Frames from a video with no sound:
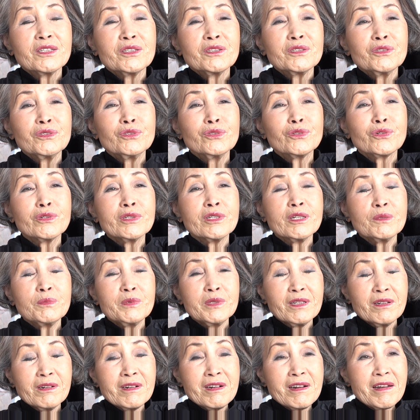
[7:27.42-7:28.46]
you're gonna be
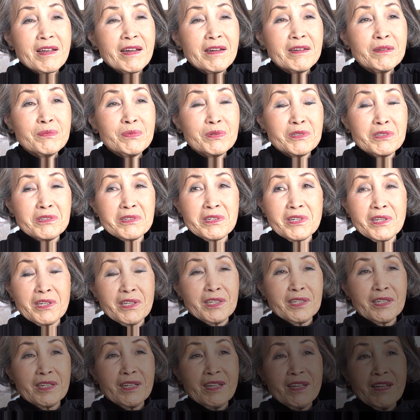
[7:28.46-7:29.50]
alive
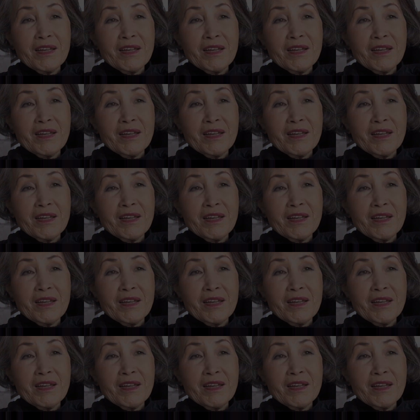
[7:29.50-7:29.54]
again.